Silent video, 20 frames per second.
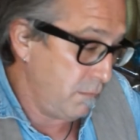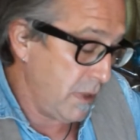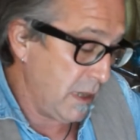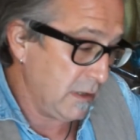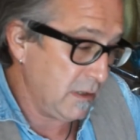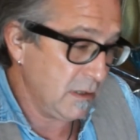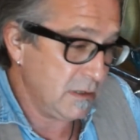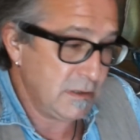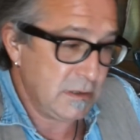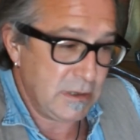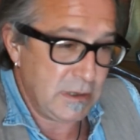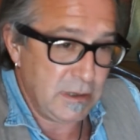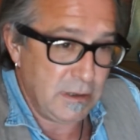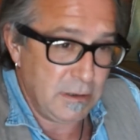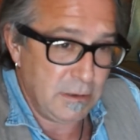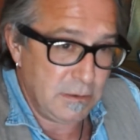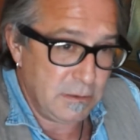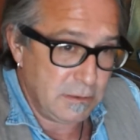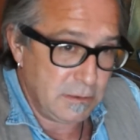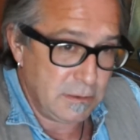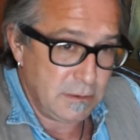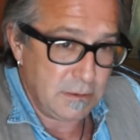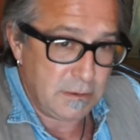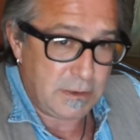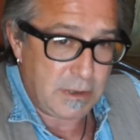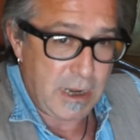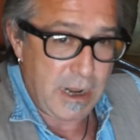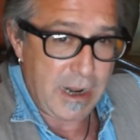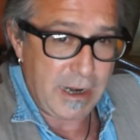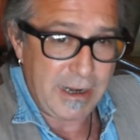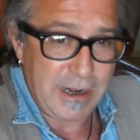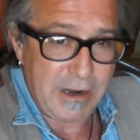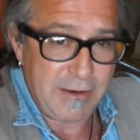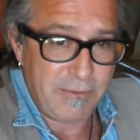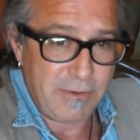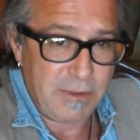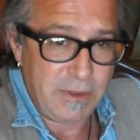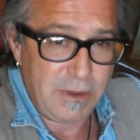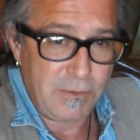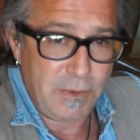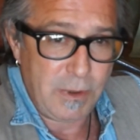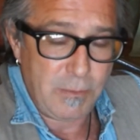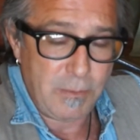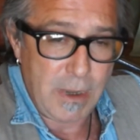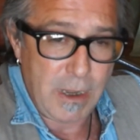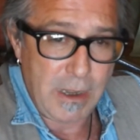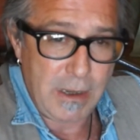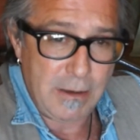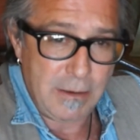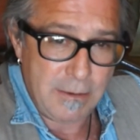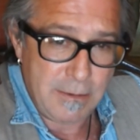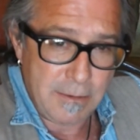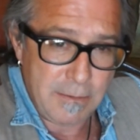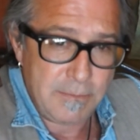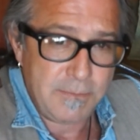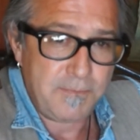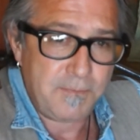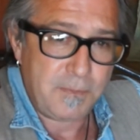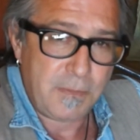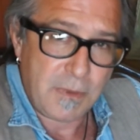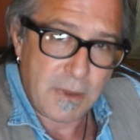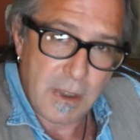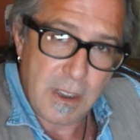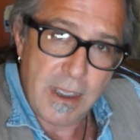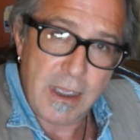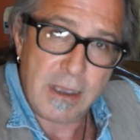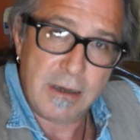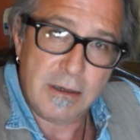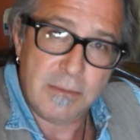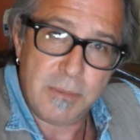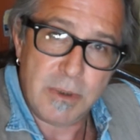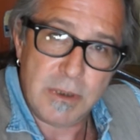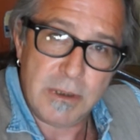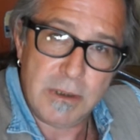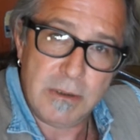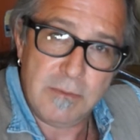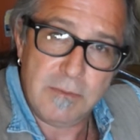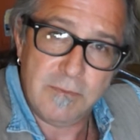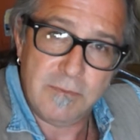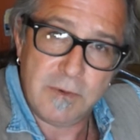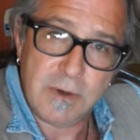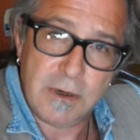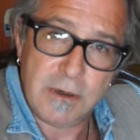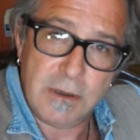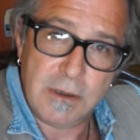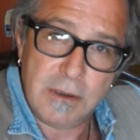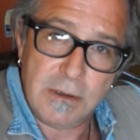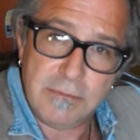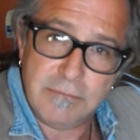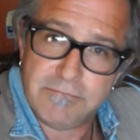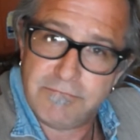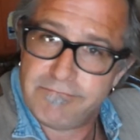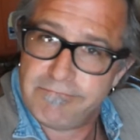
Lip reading: methicil, gack, everything we made had to be very